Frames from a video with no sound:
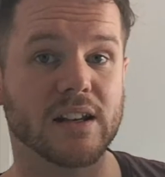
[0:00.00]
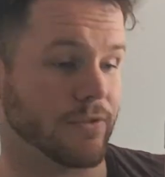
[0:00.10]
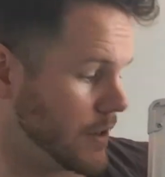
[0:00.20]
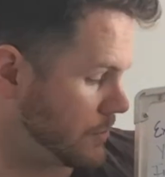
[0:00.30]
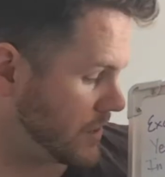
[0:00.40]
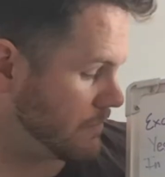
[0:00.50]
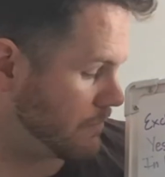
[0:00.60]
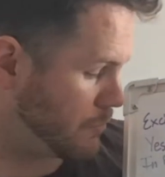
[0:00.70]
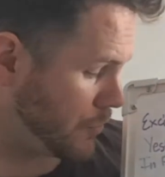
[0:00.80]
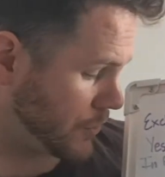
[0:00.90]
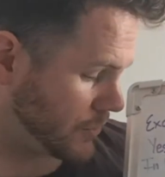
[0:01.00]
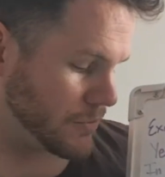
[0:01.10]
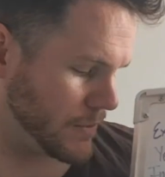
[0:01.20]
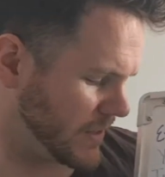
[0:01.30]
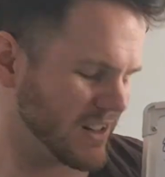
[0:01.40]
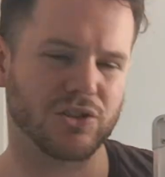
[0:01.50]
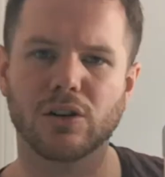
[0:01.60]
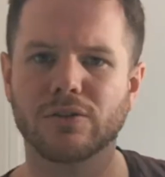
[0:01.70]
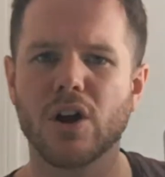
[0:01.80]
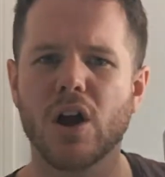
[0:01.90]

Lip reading: of using but, because we've said sort of